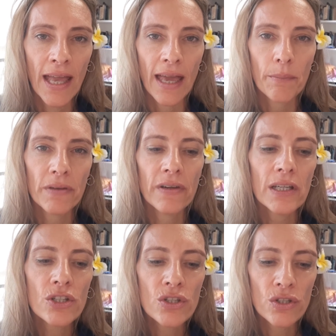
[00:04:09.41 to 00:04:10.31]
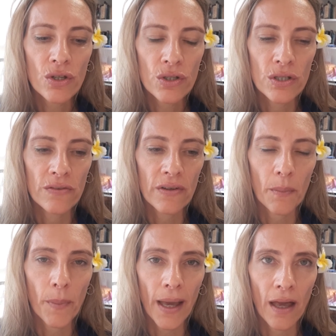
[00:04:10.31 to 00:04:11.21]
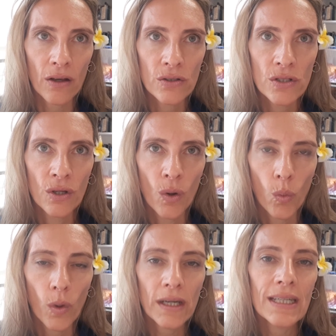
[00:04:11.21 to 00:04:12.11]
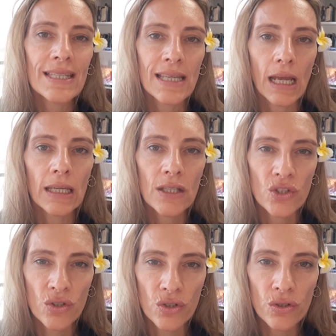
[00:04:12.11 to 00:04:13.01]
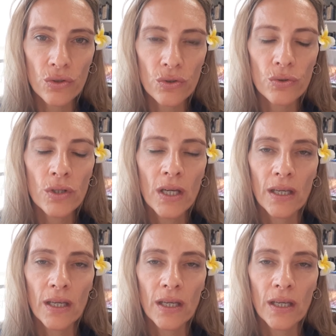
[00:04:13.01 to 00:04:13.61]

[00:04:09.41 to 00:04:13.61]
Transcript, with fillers: and be very assertive about what it is that I need to do